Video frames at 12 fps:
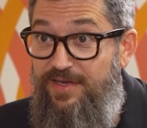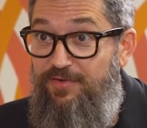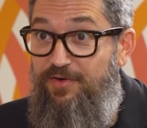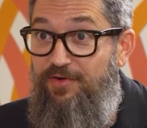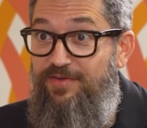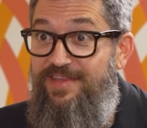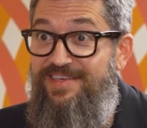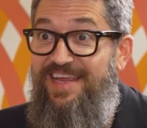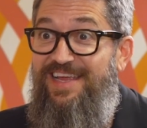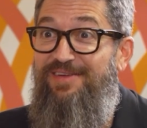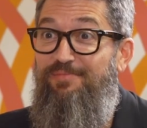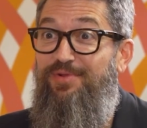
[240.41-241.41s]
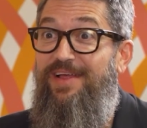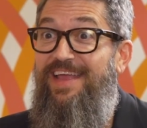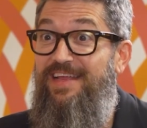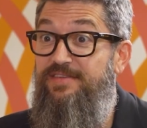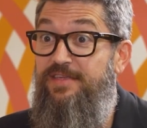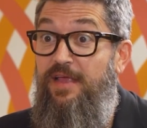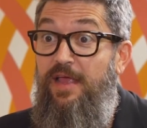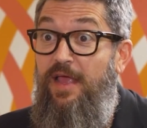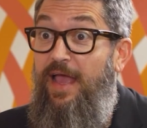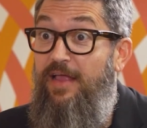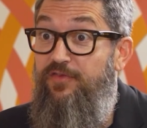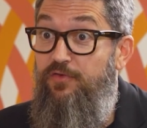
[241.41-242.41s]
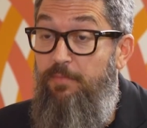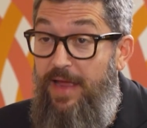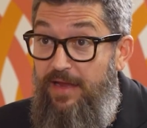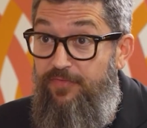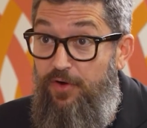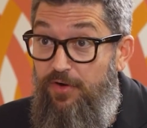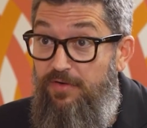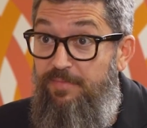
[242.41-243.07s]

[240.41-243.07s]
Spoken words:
that are currently taking place. As you may have heard,